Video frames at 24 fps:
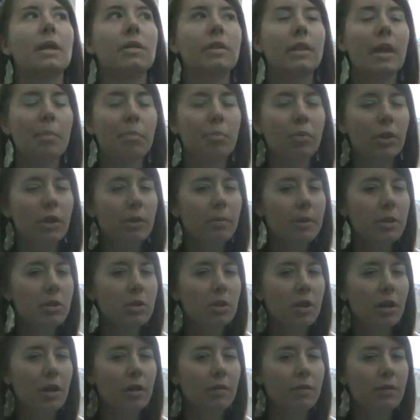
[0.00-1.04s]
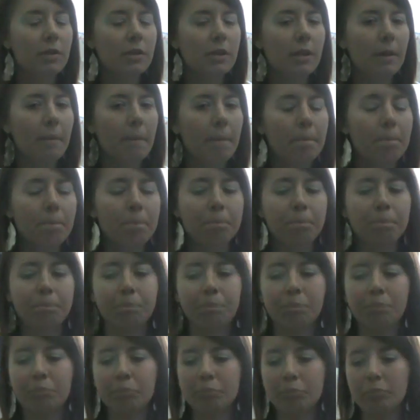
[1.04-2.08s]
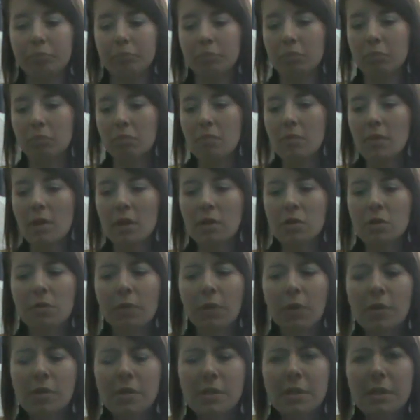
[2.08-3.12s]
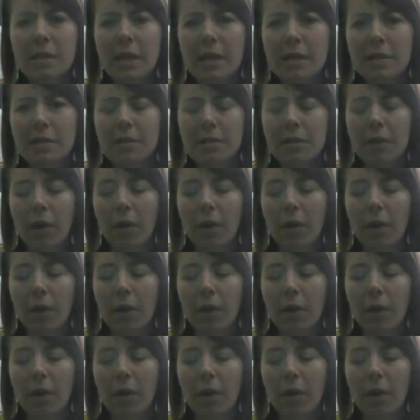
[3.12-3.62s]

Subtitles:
That pretty much covers it as far as sights